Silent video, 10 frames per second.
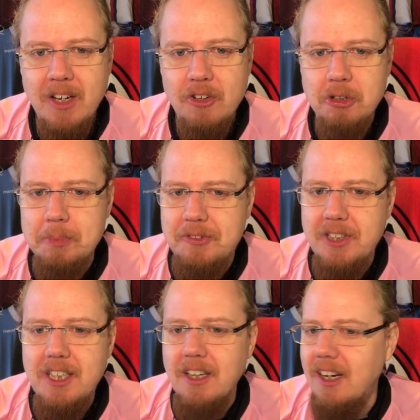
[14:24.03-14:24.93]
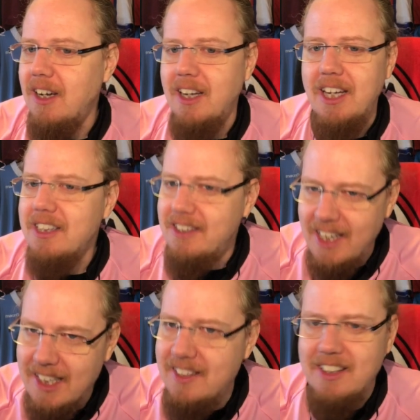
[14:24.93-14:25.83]
Group C, uh,
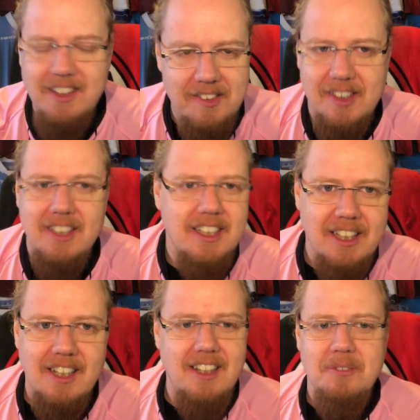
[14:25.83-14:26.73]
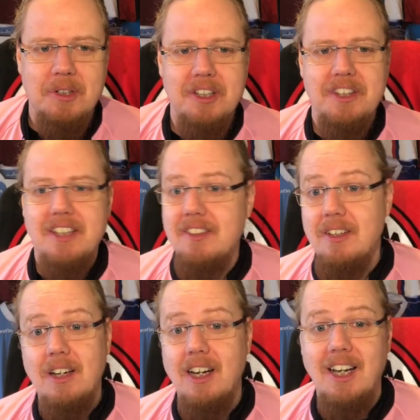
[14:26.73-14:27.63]
that is another one that
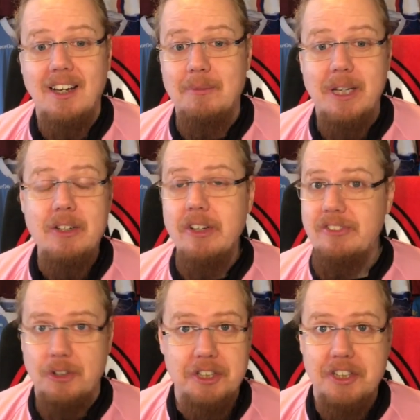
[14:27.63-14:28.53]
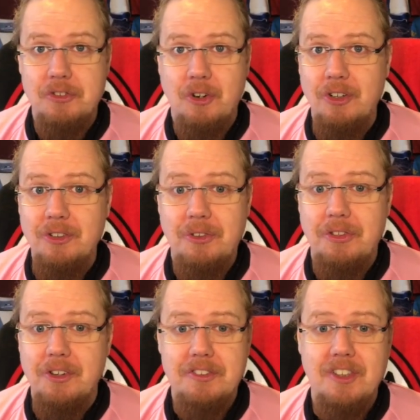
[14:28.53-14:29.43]
when you saw the draw, you
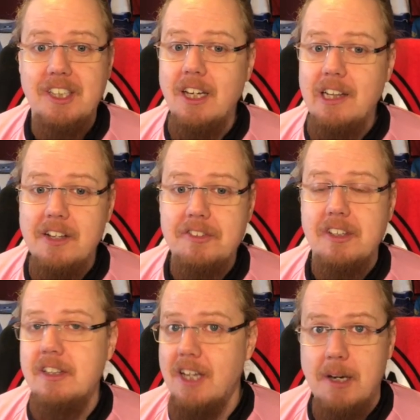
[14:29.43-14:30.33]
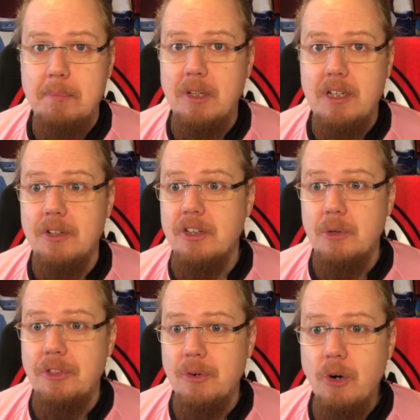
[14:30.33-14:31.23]
thought, yeah, Leicester and Napoli are gonna
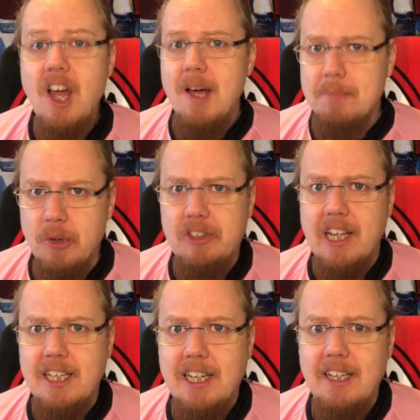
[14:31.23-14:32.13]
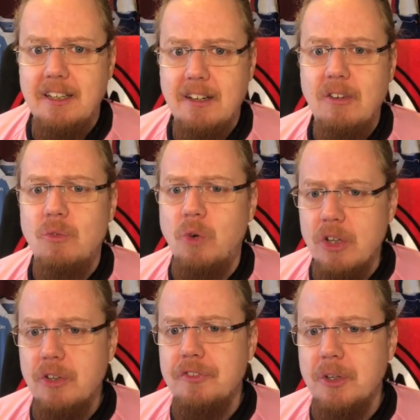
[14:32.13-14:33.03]
go through. Most likely,
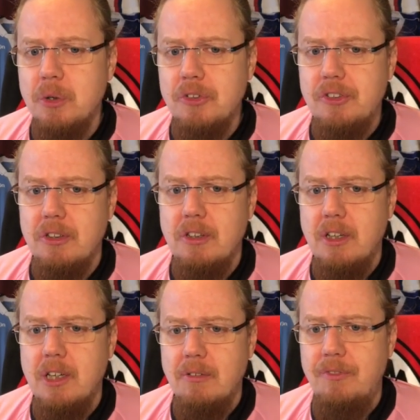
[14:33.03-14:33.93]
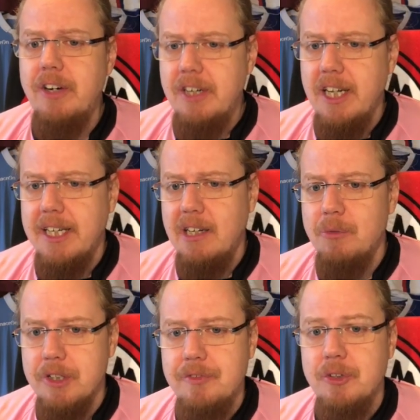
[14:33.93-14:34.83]
one of those, uh, very likely,
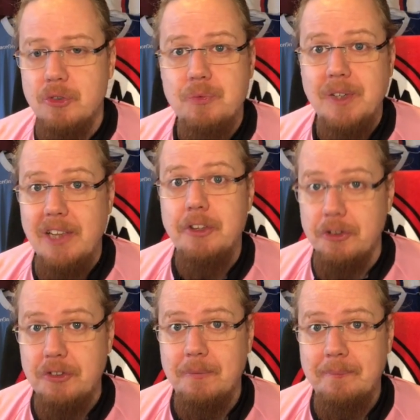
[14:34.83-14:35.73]
one of those will not.